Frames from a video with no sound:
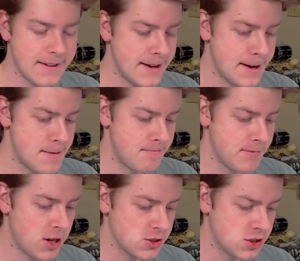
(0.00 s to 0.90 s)

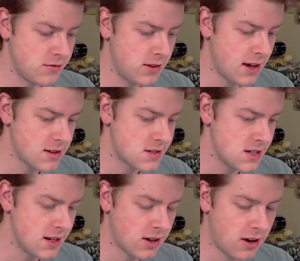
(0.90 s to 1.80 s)
Also, if you guys
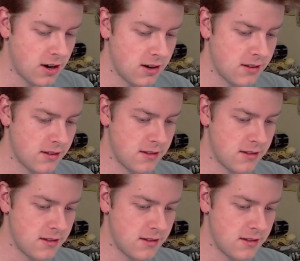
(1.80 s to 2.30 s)
see a card,